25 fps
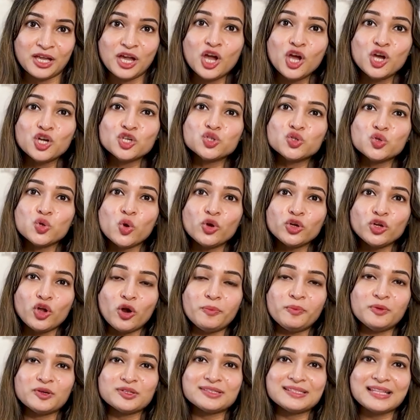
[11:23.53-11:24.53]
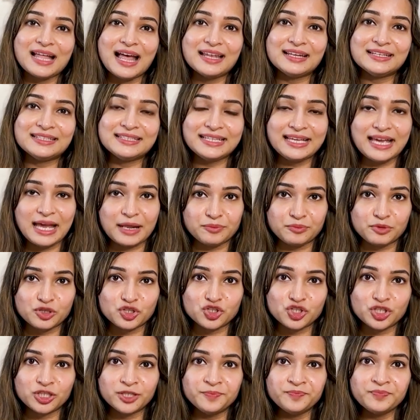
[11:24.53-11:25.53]
Show your personality and
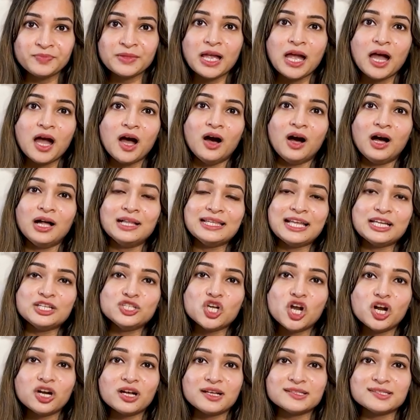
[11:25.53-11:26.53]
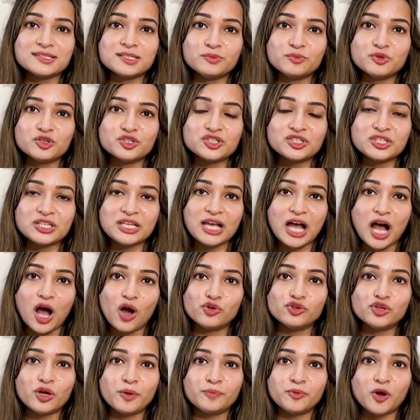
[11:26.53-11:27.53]
mission. Uh, let your customers see how
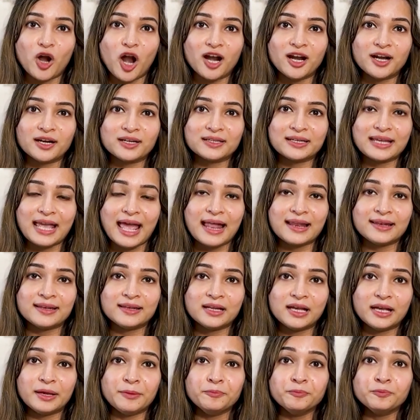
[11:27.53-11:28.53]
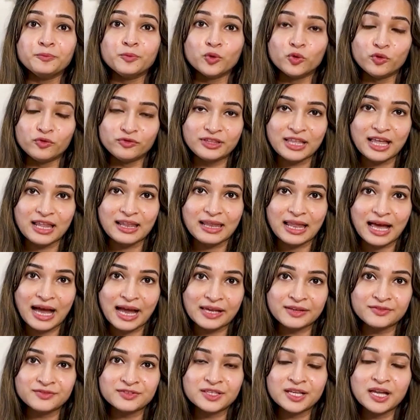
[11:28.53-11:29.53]
your product can improve their
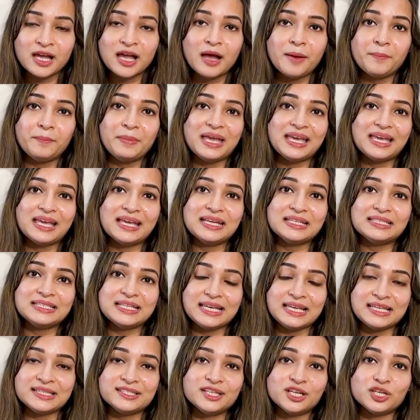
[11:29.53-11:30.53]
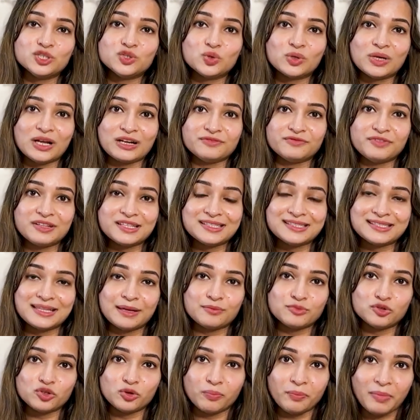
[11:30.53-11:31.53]
lives, making it easier to convince them
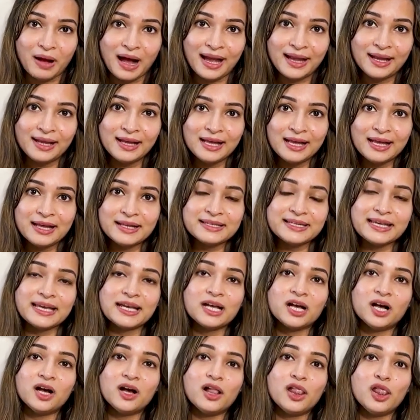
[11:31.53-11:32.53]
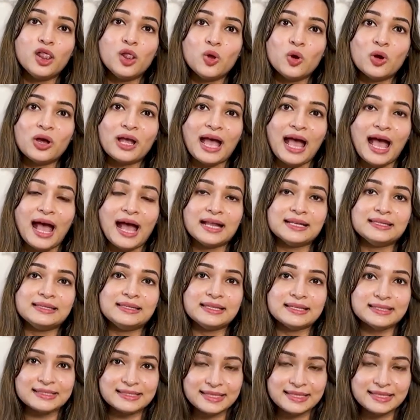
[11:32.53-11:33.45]
to buy. Take a look at this